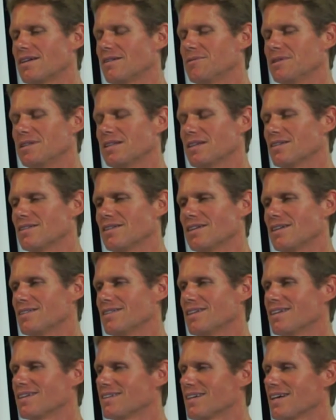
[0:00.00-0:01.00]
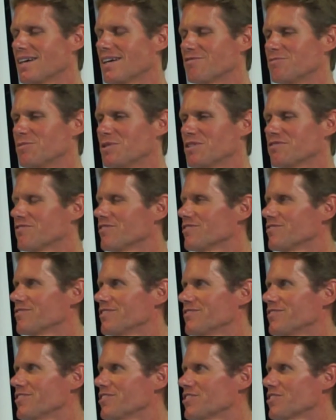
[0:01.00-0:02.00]
I mean, I have
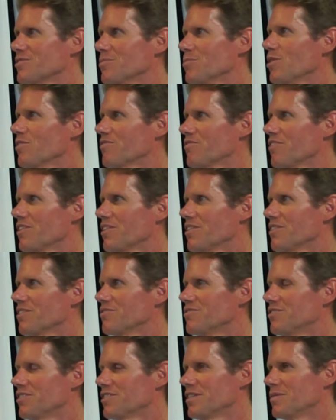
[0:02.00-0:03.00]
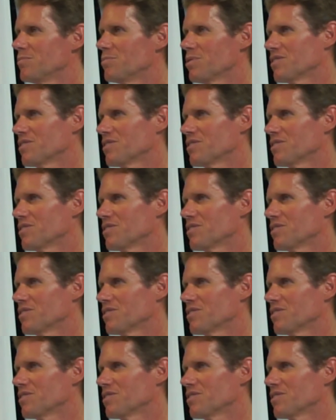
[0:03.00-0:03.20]
for sure more fun on the 14.